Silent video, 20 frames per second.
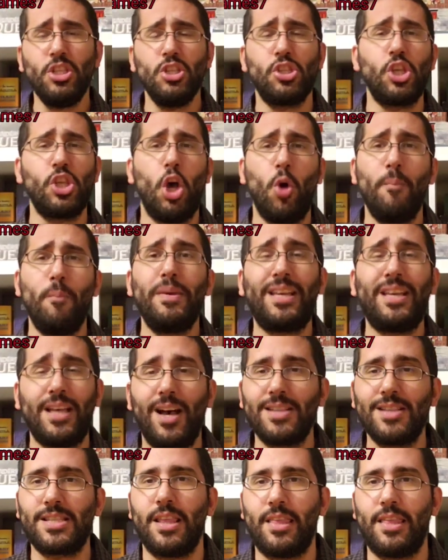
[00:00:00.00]
So,
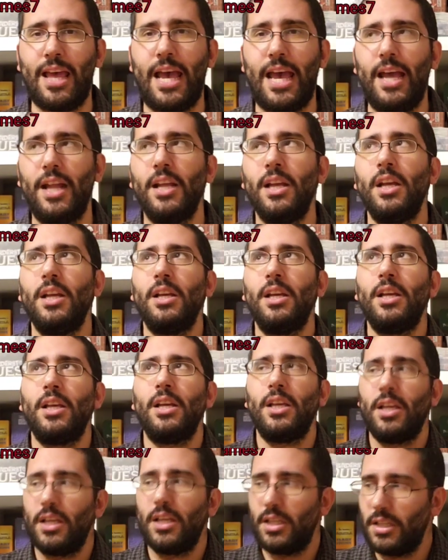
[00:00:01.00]
because of that,
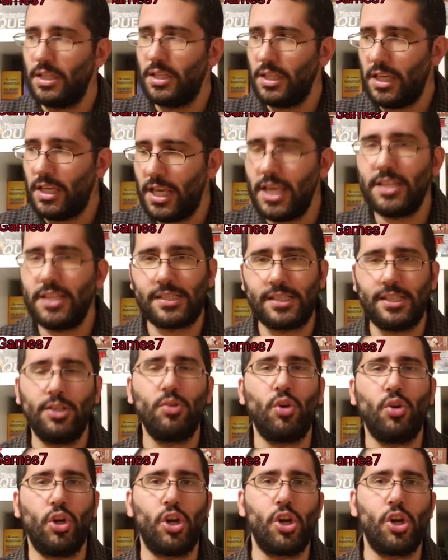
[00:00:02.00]
he still